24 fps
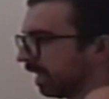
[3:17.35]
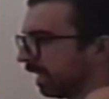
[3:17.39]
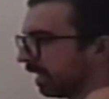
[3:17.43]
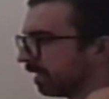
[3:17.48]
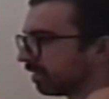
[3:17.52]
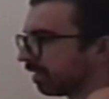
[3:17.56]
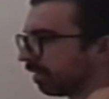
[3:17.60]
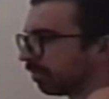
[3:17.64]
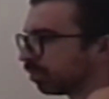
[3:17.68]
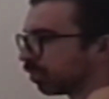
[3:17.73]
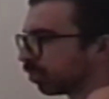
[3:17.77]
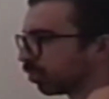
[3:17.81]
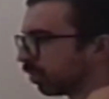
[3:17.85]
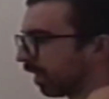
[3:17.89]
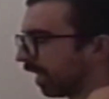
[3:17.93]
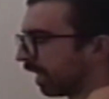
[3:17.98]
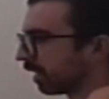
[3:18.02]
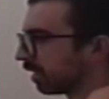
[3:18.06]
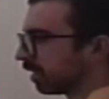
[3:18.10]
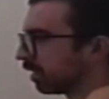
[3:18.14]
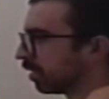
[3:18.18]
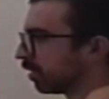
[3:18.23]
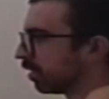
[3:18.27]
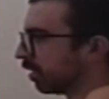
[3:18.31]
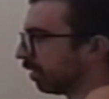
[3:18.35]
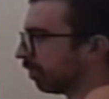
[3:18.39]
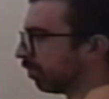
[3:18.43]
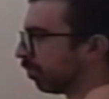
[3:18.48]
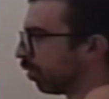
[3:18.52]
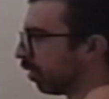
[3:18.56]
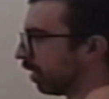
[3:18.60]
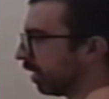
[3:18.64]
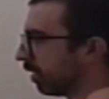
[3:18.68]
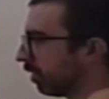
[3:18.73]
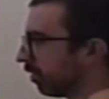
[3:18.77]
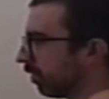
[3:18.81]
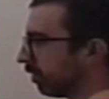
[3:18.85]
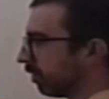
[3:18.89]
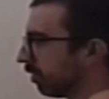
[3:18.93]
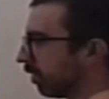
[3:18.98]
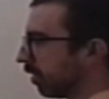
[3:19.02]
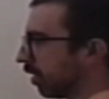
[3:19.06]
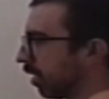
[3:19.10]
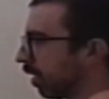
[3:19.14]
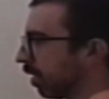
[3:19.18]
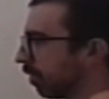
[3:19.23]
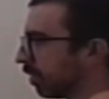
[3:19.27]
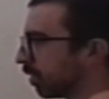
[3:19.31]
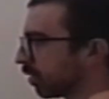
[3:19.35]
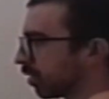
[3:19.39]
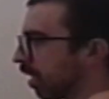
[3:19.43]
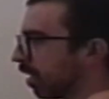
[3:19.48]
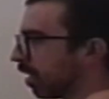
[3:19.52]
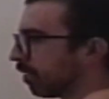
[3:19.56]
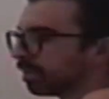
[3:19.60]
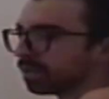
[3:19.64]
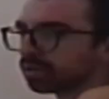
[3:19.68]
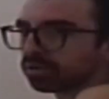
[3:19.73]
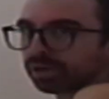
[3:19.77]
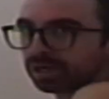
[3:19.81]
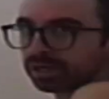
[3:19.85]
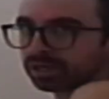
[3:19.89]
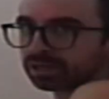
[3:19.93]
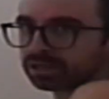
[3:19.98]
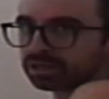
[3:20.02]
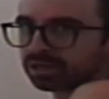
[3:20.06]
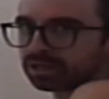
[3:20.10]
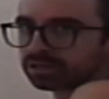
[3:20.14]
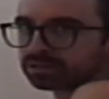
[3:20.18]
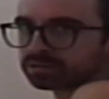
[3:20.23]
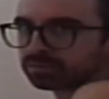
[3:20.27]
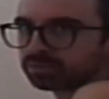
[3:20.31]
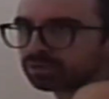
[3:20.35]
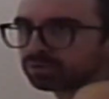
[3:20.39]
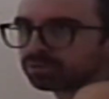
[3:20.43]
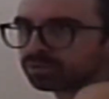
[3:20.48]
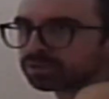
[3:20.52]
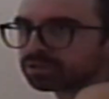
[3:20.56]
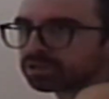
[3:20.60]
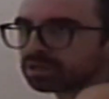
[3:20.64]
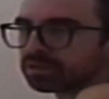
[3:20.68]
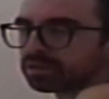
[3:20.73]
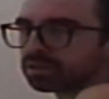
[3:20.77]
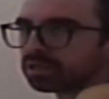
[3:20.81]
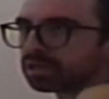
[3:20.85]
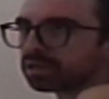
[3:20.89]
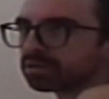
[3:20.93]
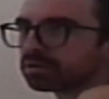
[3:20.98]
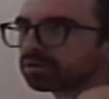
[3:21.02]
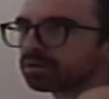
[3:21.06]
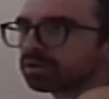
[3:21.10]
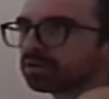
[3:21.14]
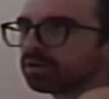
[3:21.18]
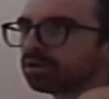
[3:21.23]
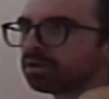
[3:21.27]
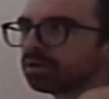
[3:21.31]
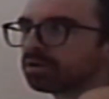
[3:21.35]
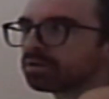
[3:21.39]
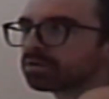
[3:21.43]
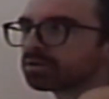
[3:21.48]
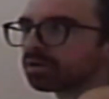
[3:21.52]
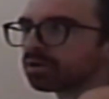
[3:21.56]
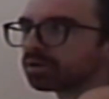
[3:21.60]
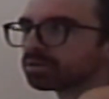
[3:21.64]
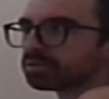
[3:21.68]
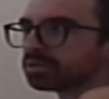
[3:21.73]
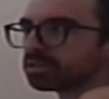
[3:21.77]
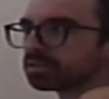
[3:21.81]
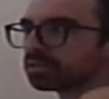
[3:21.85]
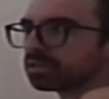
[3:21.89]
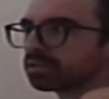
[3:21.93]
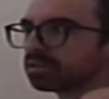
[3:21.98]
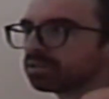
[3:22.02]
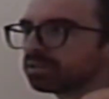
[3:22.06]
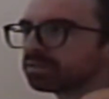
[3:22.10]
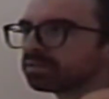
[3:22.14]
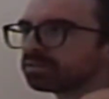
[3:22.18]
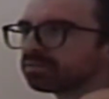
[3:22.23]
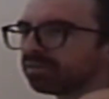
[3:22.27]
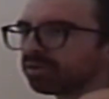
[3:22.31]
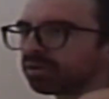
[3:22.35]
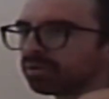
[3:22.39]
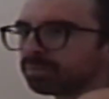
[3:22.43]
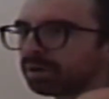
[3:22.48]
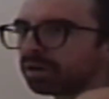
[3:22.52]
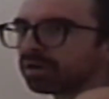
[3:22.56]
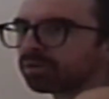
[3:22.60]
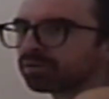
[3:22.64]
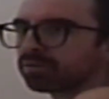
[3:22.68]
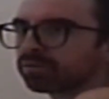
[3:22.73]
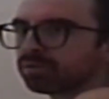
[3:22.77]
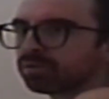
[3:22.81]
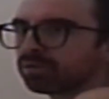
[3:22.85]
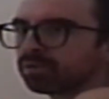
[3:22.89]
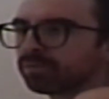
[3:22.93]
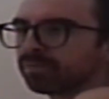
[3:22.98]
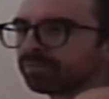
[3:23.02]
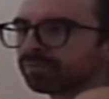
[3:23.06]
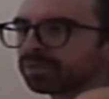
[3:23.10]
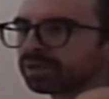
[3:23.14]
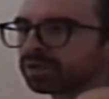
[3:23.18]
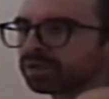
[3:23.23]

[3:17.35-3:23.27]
it's abstracted to the point of almost not being recognizable, which I think artistically is very powerful.